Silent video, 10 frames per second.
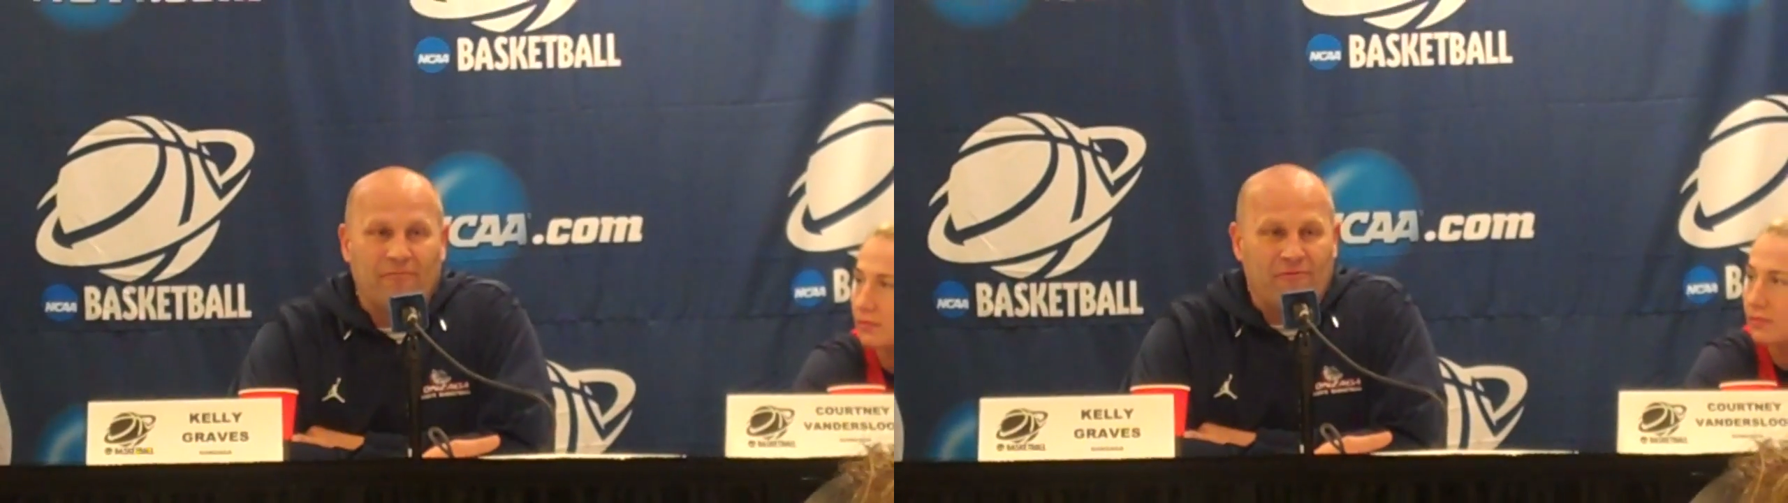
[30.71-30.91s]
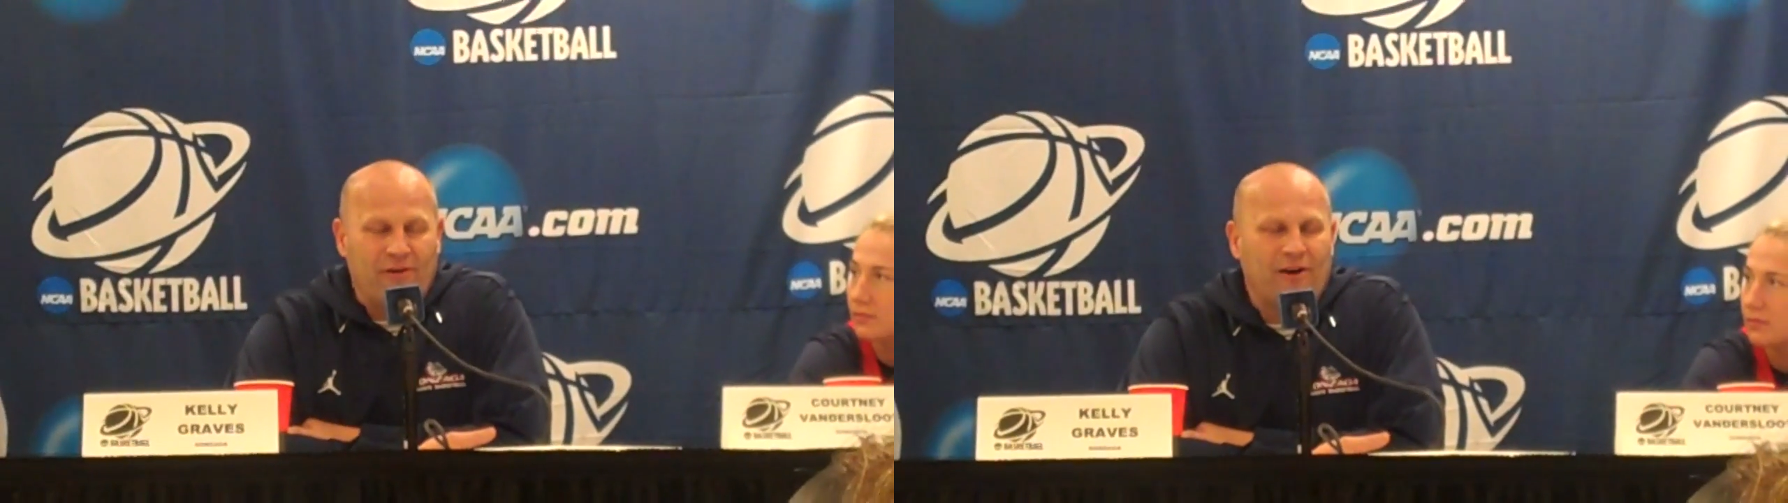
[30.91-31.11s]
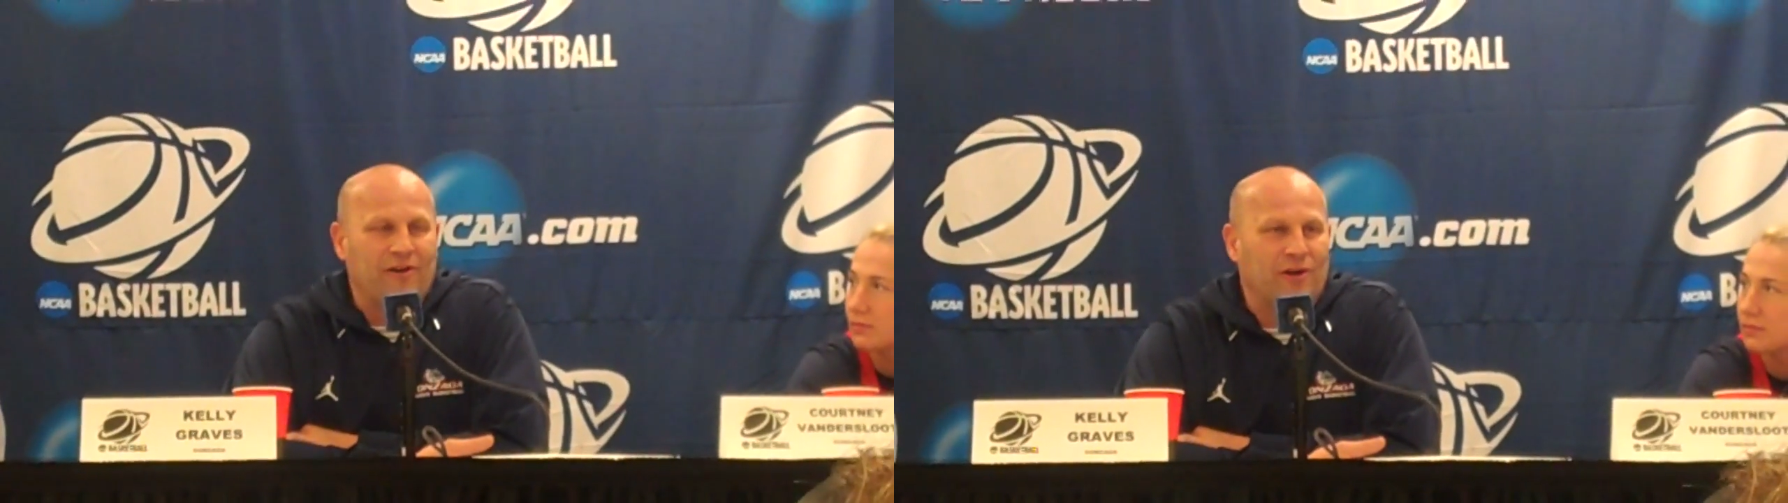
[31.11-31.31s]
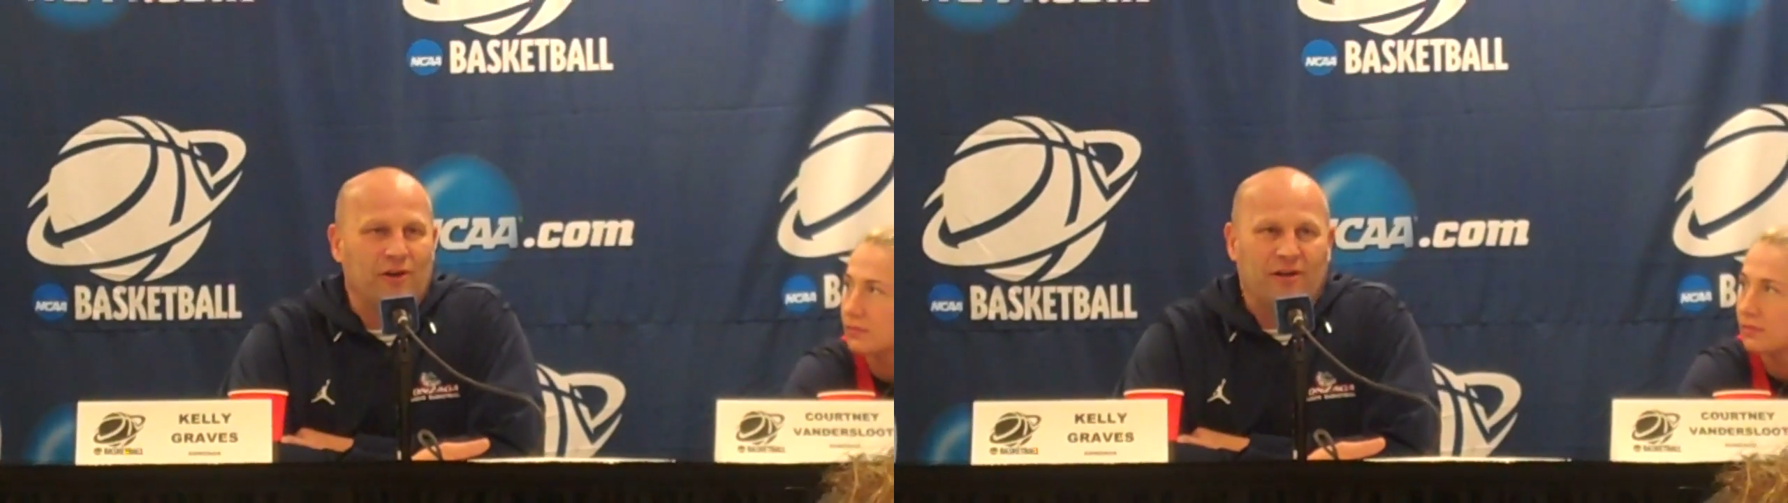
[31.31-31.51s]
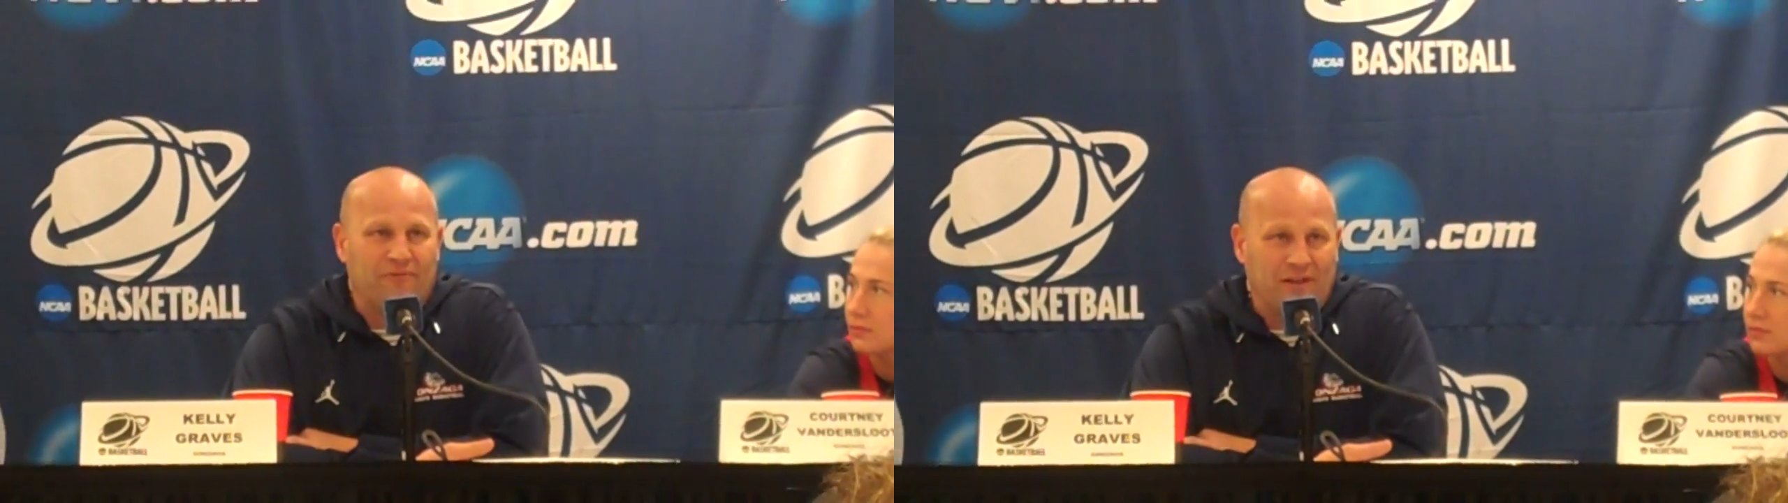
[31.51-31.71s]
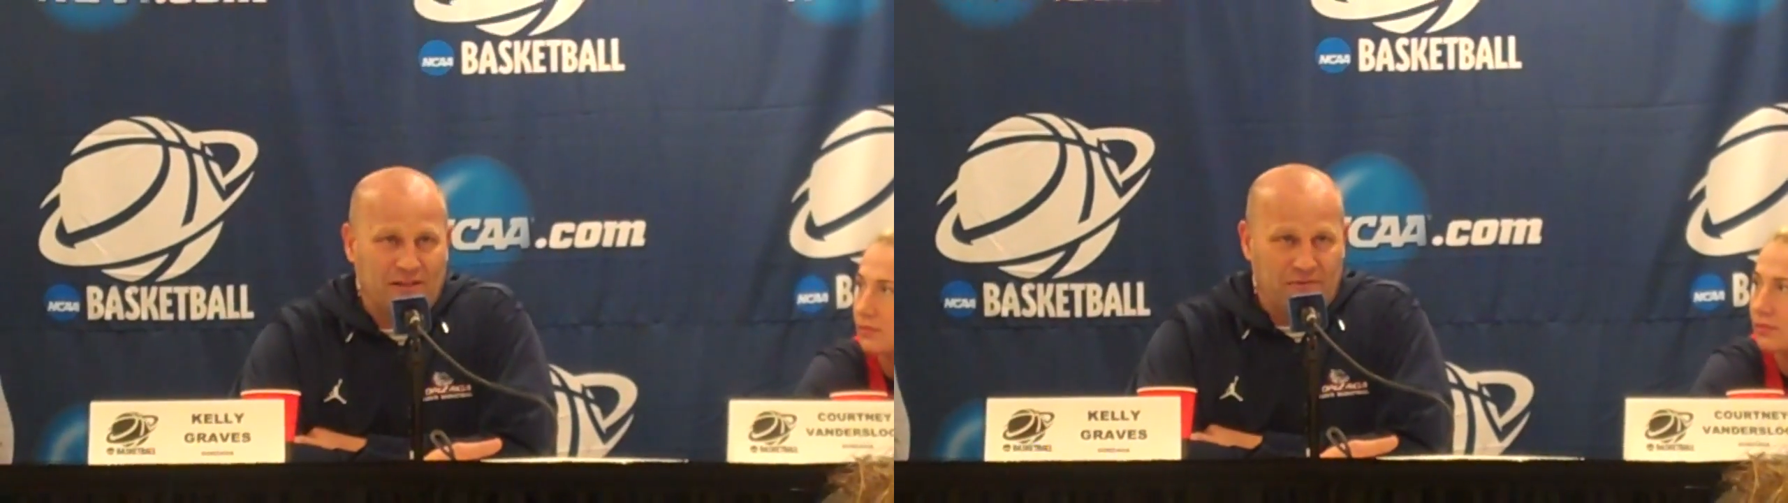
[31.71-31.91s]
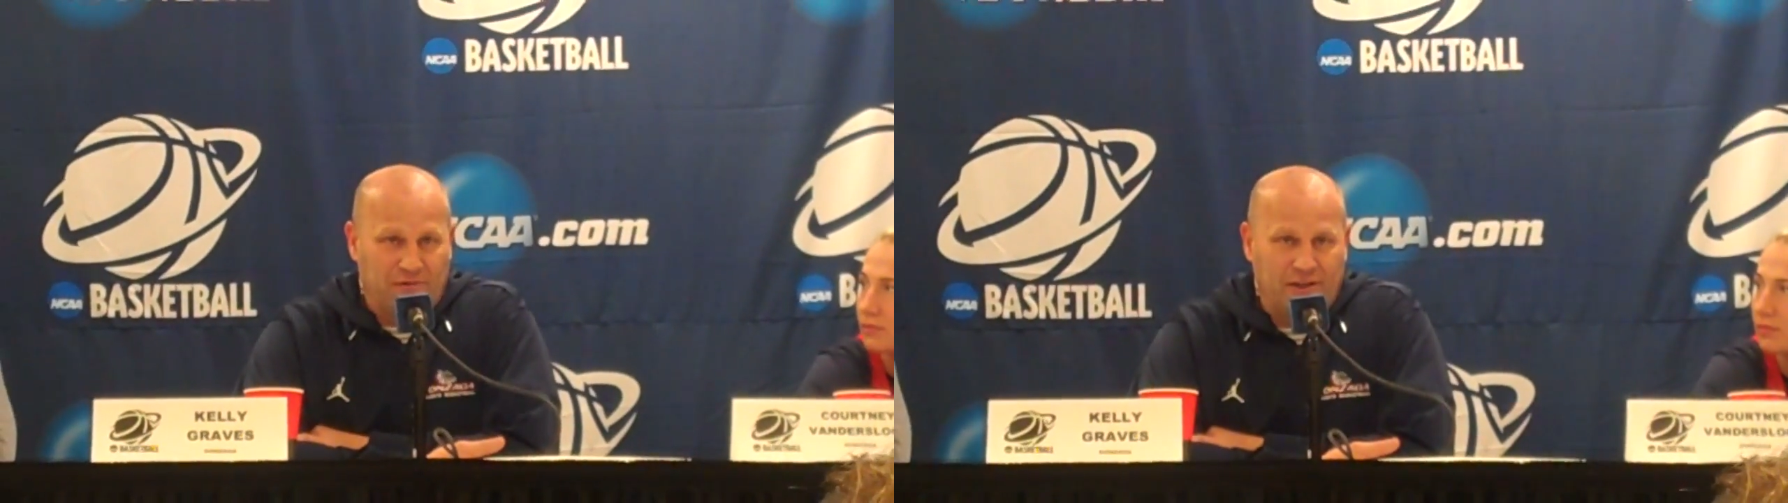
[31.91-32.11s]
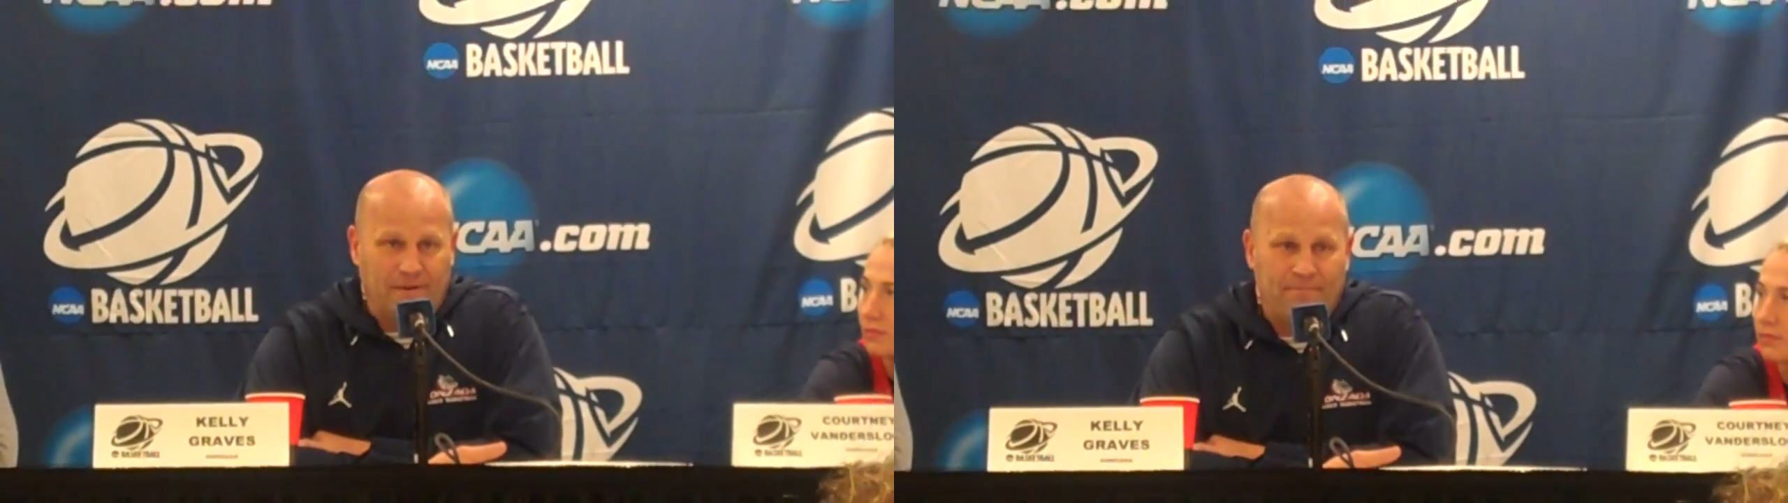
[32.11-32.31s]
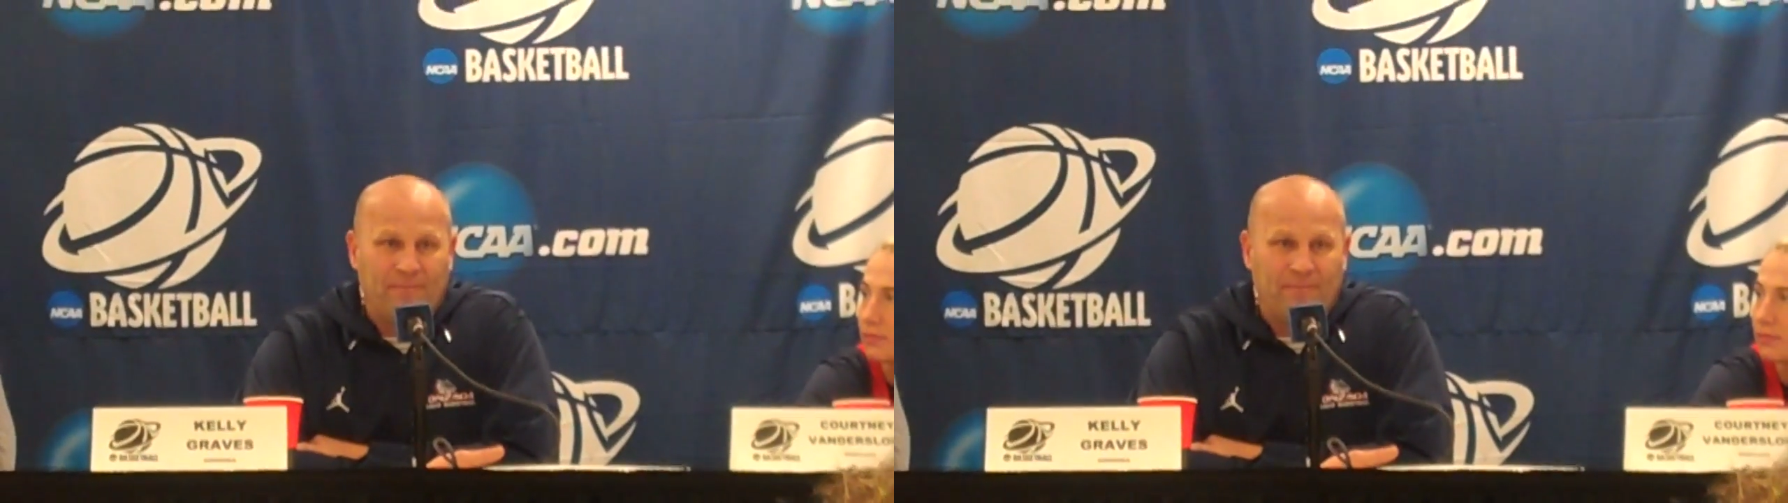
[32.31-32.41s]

very good defensively.